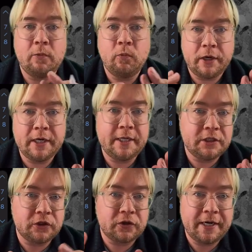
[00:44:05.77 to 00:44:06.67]
on what it
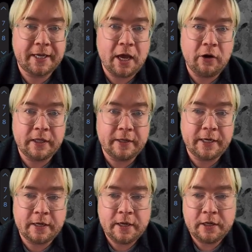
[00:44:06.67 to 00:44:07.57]
is you're trying to
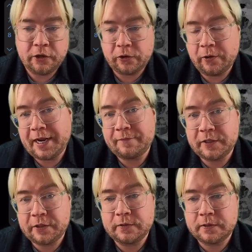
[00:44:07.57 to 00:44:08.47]
calculate, you're going to
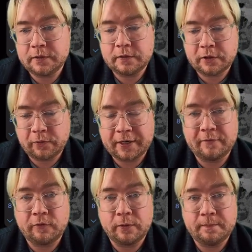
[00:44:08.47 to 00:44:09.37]
have to use the
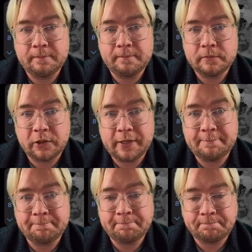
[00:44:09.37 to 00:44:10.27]
correct form, all
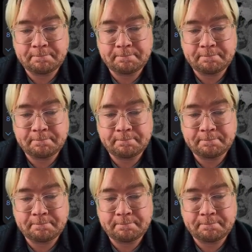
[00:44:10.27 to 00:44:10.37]
right?